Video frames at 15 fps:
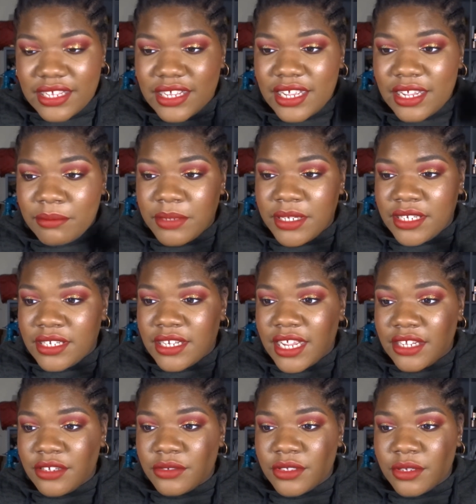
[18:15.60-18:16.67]
I mean, I
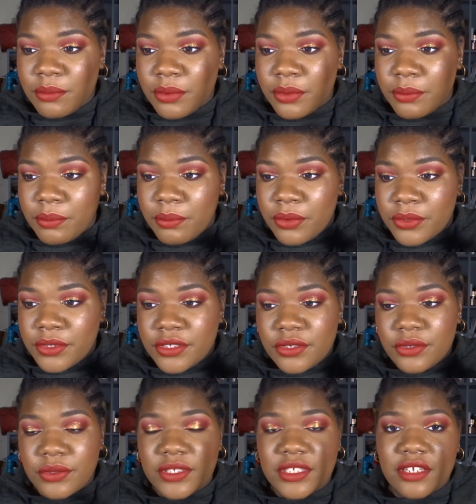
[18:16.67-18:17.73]
used up
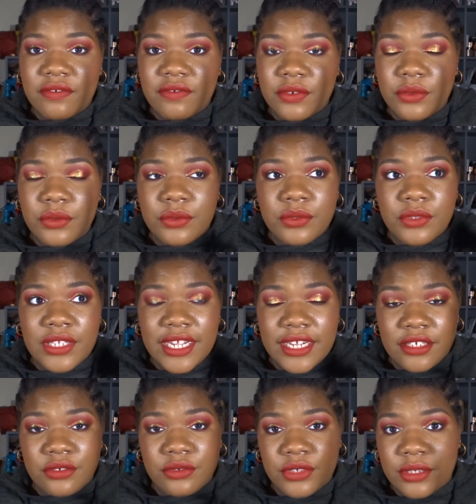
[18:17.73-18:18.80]

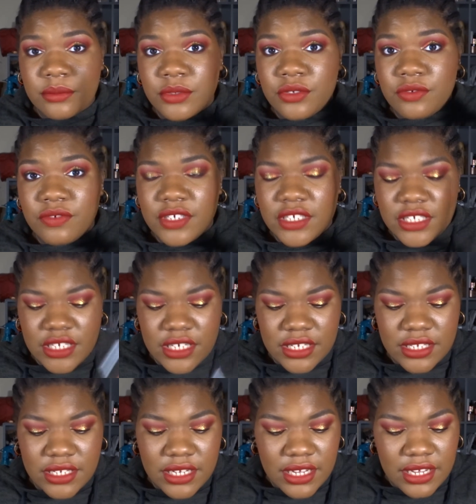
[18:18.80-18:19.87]
0.0709 grams to finish
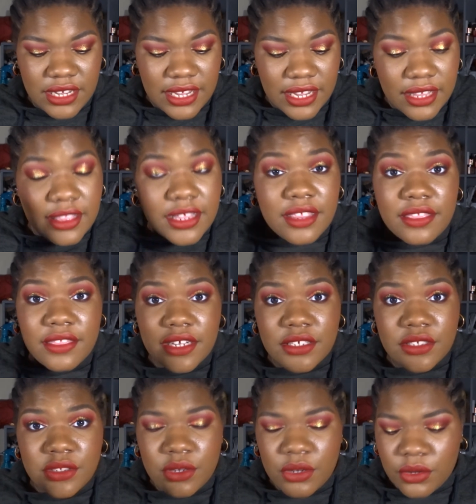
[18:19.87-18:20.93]
it, and
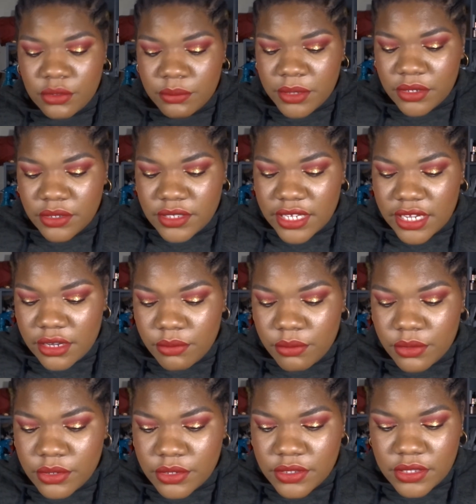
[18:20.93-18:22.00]
thanks the Lord, because I
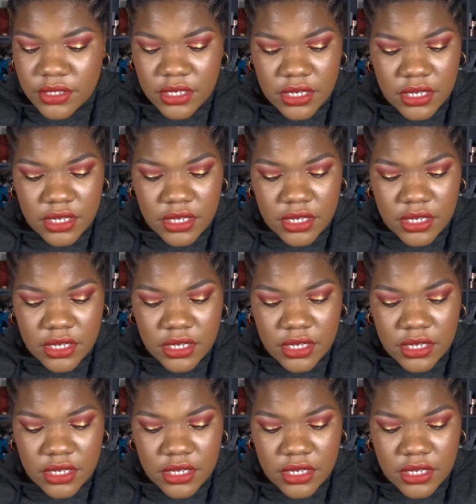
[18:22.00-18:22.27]
was